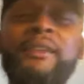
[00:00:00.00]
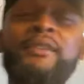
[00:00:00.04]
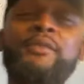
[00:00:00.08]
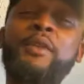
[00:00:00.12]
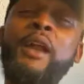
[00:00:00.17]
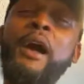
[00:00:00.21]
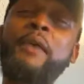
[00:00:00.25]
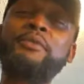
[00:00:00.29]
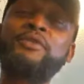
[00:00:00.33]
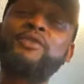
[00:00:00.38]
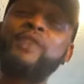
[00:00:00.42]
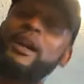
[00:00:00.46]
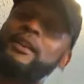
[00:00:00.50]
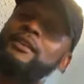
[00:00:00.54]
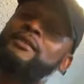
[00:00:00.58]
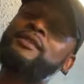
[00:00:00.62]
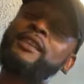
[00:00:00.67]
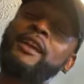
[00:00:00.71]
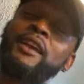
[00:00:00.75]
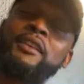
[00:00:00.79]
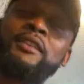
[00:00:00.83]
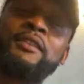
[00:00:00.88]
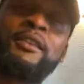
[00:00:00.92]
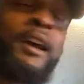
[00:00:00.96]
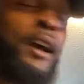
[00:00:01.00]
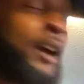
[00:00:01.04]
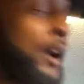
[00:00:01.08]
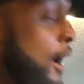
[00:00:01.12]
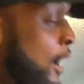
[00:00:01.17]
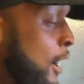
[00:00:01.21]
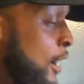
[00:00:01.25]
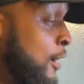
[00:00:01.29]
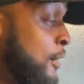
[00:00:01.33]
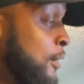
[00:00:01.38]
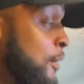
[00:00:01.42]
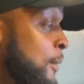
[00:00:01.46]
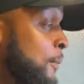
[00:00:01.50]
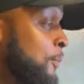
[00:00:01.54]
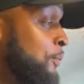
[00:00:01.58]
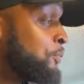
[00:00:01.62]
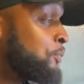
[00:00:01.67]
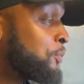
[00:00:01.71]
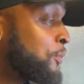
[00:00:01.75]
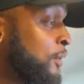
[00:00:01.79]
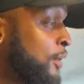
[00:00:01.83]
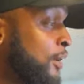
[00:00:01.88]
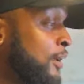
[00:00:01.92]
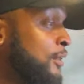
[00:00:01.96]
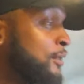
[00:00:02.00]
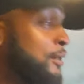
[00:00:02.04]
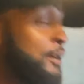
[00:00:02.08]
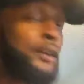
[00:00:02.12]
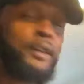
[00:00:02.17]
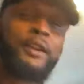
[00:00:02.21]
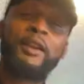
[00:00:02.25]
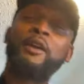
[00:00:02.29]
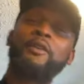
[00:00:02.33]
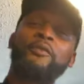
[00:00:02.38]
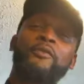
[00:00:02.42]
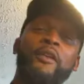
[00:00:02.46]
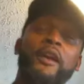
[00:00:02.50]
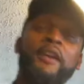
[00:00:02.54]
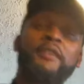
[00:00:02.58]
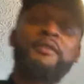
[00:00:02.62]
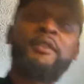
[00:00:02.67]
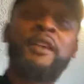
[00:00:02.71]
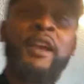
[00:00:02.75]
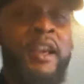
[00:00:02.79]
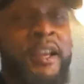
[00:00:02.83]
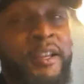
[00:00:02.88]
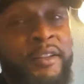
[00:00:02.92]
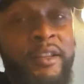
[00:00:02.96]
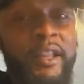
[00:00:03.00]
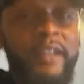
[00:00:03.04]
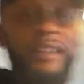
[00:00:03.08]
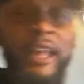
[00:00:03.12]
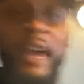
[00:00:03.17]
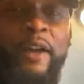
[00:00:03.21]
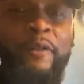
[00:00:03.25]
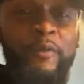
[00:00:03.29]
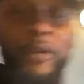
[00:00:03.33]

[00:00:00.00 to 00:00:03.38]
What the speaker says: to what I was trying to tell you now, huh? Look at her face. That